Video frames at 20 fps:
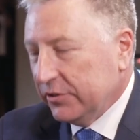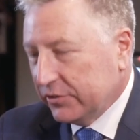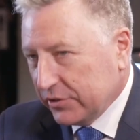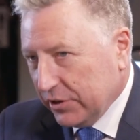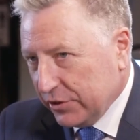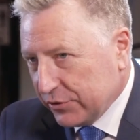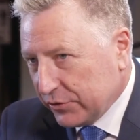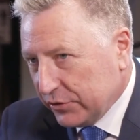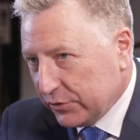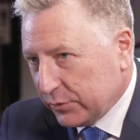
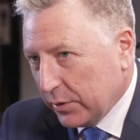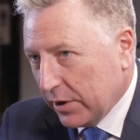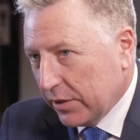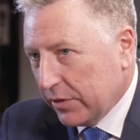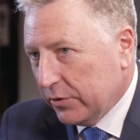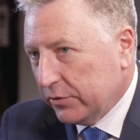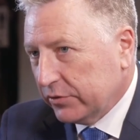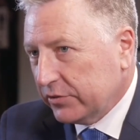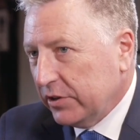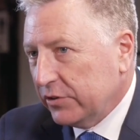country is one of
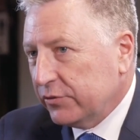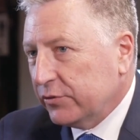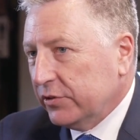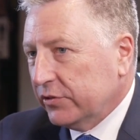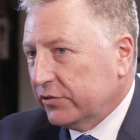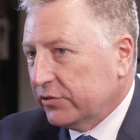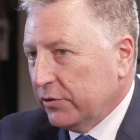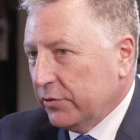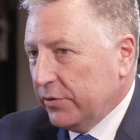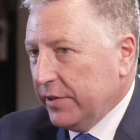those countries.
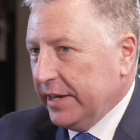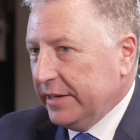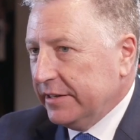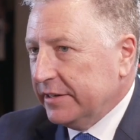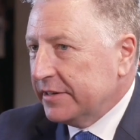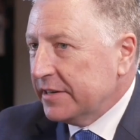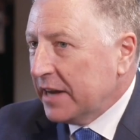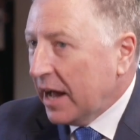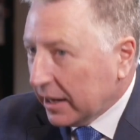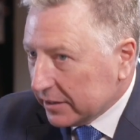So they did
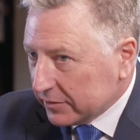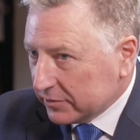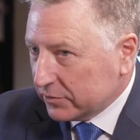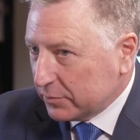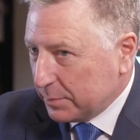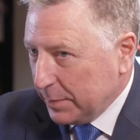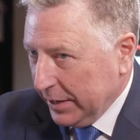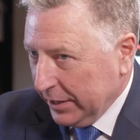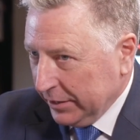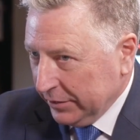not
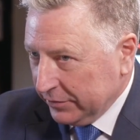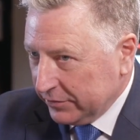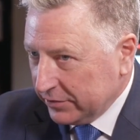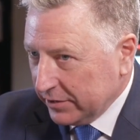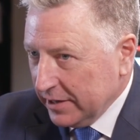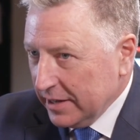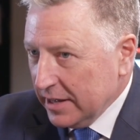spend